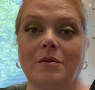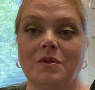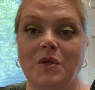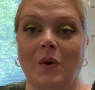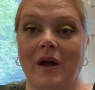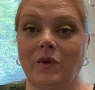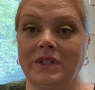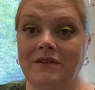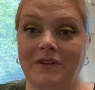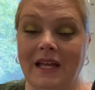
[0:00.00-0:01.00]
So I will
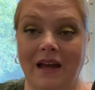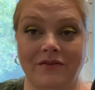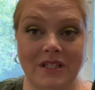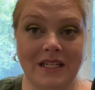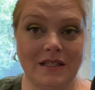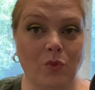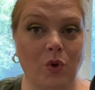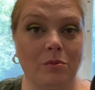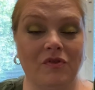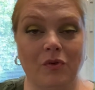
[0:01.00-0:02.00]
definitely have to get some
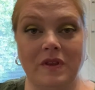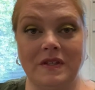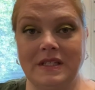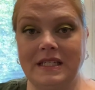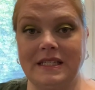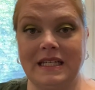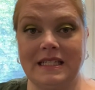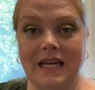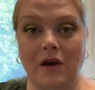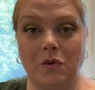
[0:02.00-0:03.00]
more before the season is
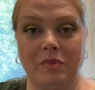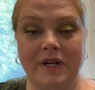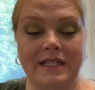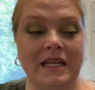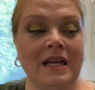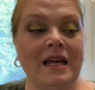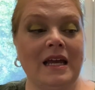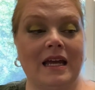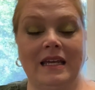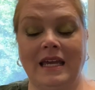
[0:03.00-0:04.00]
out. But
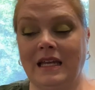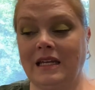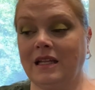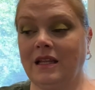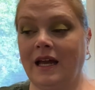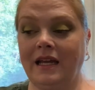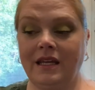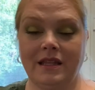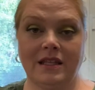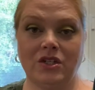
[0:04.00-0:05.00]
again,
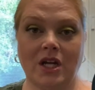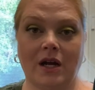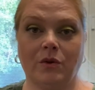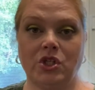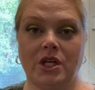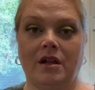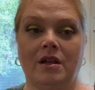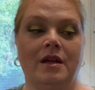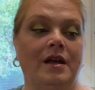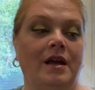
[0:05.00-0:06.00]
like the shower
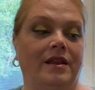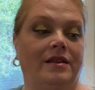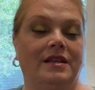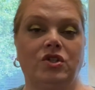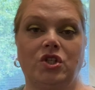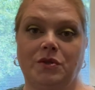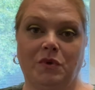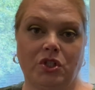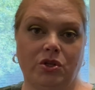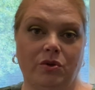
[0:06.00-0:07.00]
gel, this just
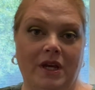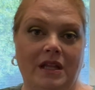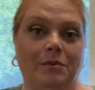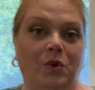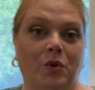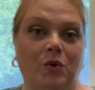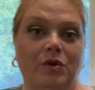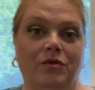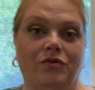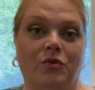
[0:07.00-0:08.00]
puts you in the
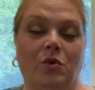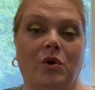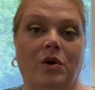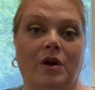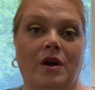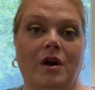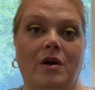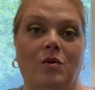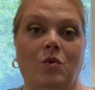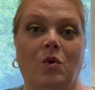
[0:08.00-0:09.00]
mood
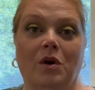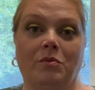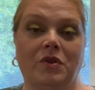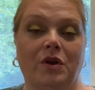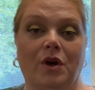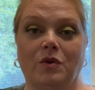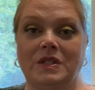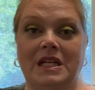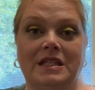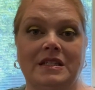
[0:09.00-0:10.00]
for warmth,
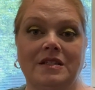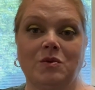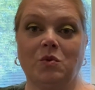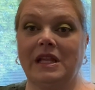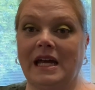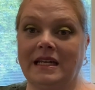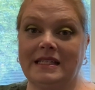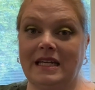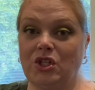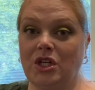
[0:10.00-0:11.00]
coziness,
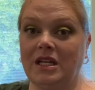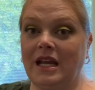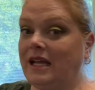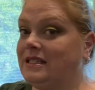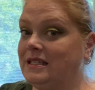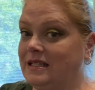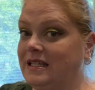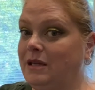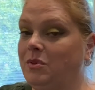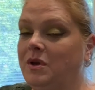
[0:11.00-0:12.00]
relaxation, and
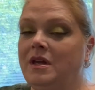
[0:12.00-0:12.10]
sleep.